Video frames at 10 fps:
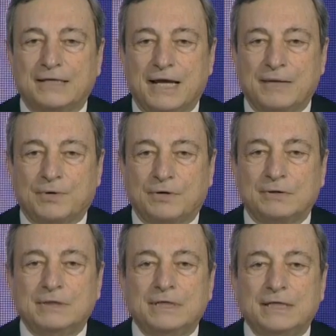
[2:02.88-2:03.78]
in
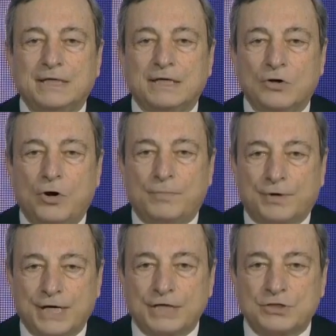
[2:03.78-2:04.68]
April in
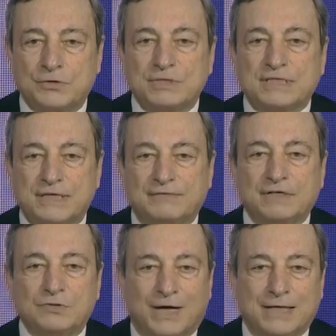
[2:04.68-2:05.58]
cooperation with
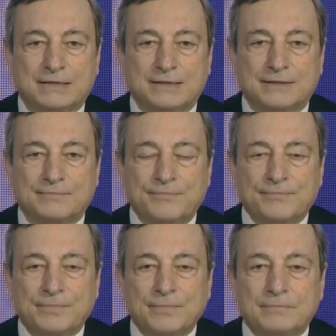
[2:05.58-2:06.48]
Civil 20.
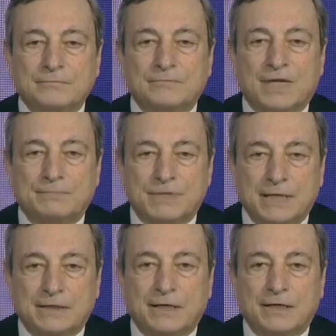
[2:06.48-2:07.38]
In
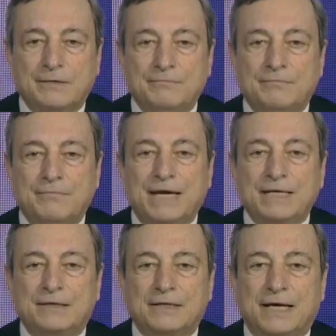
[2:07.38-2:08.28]
particular,
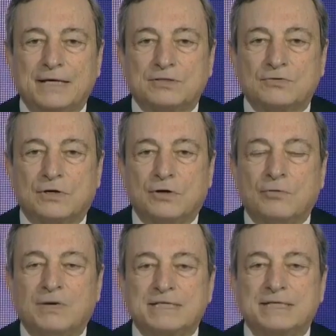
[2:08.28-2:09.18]
many thanks to
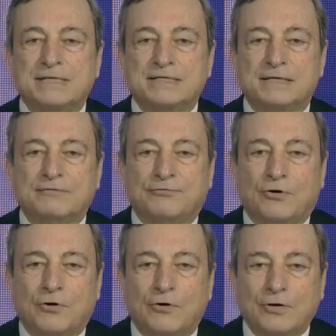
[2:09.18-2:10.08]
Global Citizen
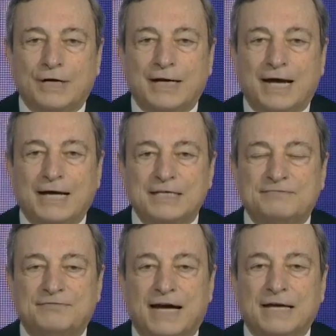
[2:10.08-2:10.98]
for
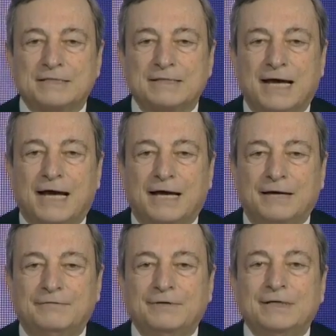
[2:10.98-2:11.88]
organized Vax
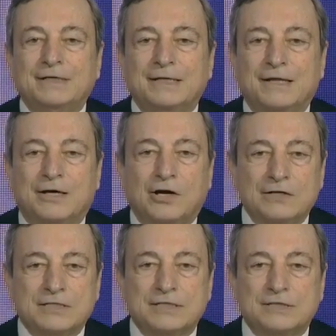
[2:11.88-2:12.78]
Live, the
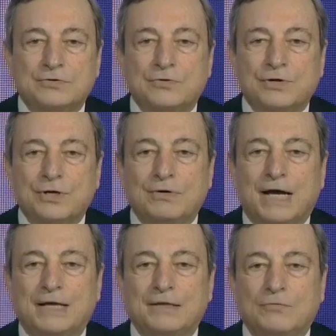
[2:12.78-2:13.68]
concert to
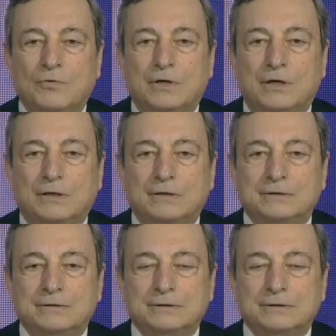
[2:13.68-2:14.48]
reunite the world.